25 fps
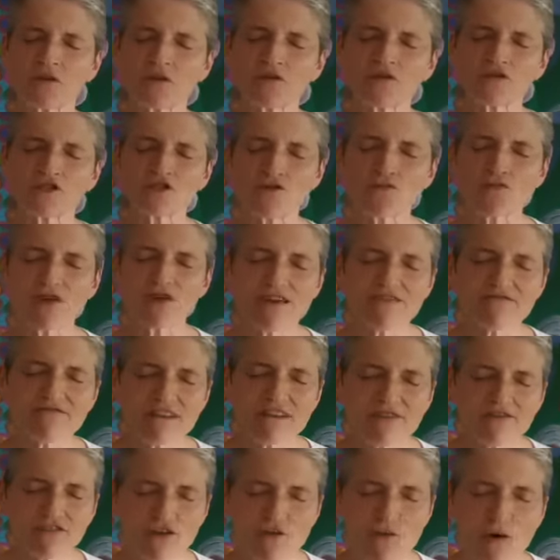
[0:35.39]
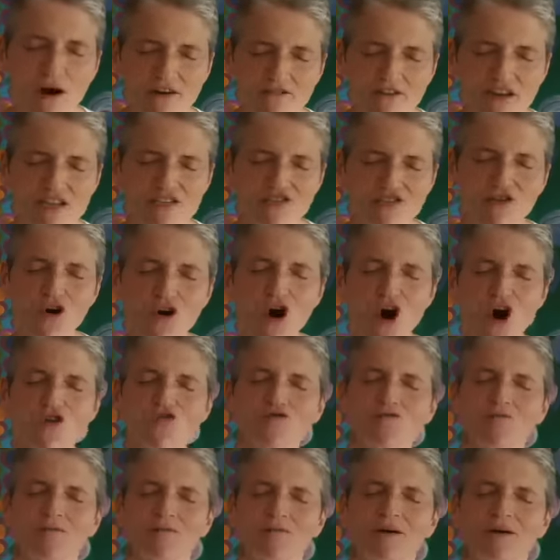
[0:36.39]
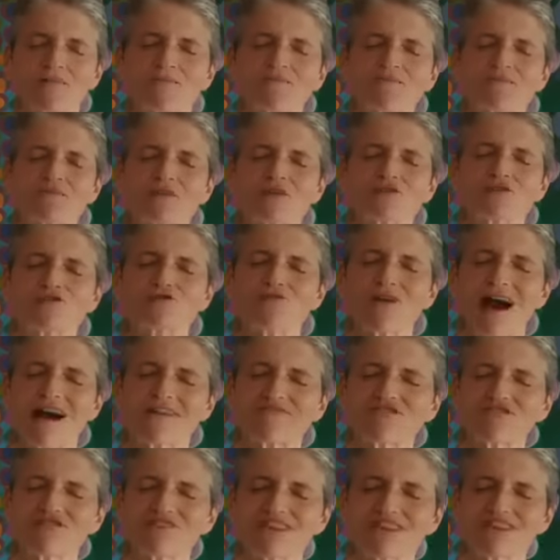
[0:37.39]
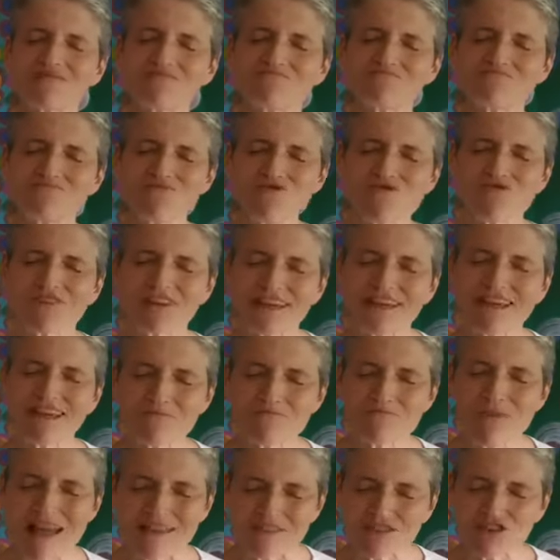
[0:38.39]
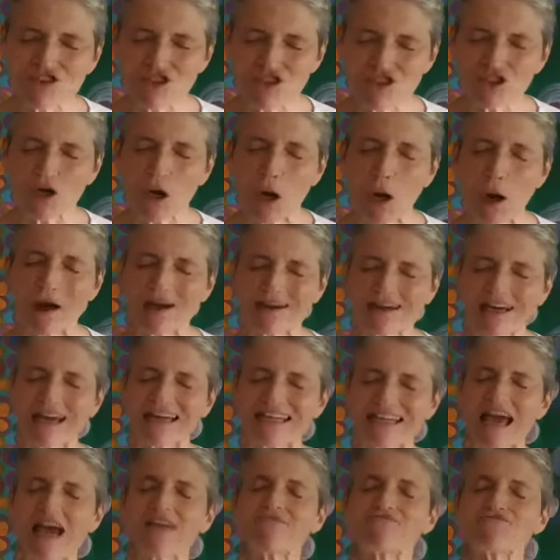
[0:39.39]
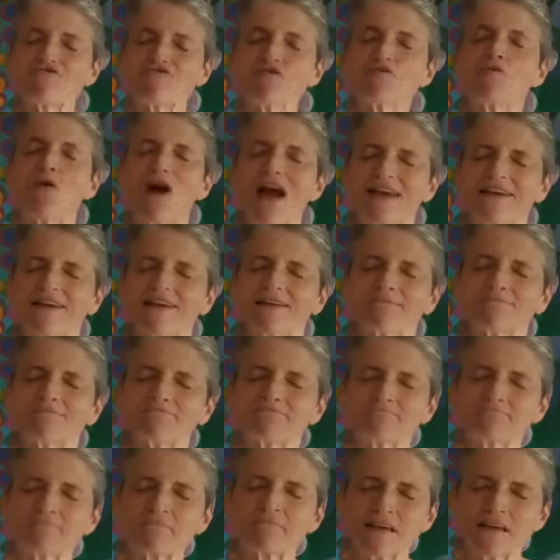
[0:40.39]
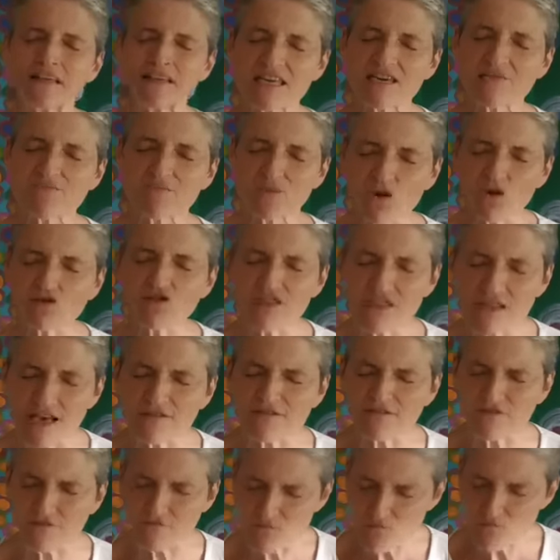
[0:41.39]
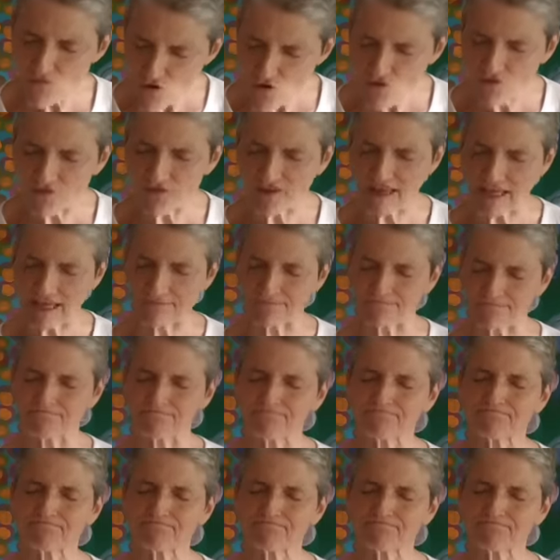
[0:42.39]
So even if you are in your home, you have to keep moving immensely in every way. Keep yourself moving.